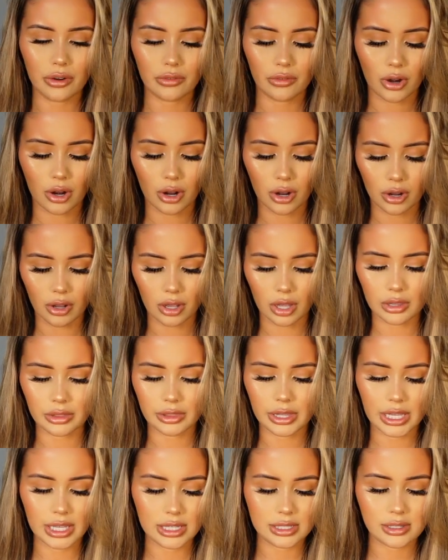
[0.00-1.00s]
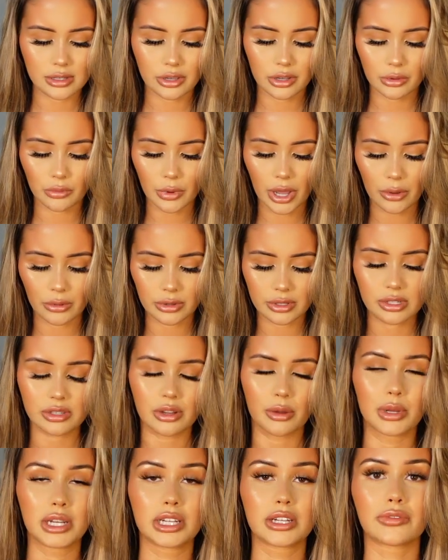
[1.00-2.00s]
go wrong. This you can wear with
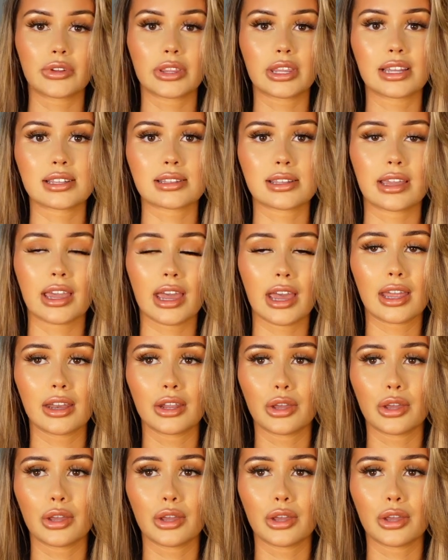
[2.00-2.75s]
so many different things again.